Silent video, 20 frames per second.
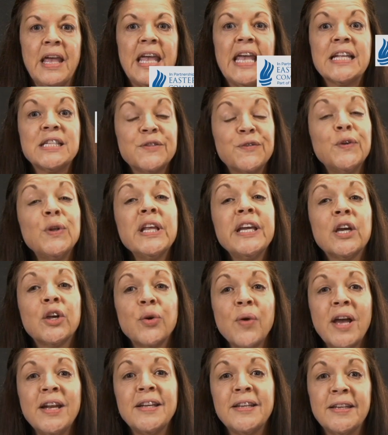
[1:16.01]
It's fully
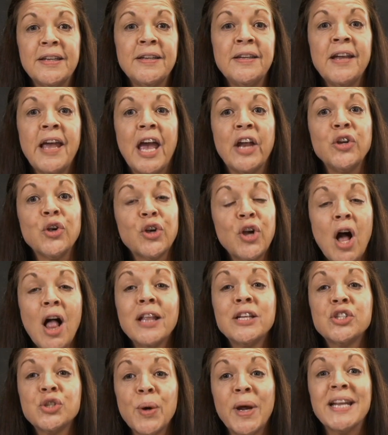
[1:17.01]
accredited and your
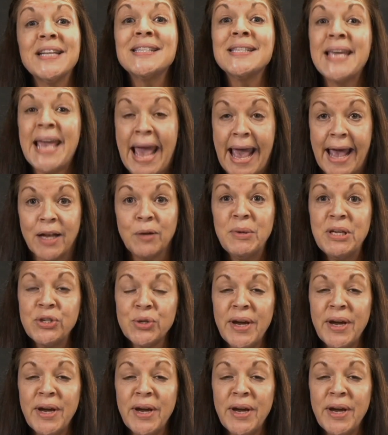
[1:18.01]
college credits can be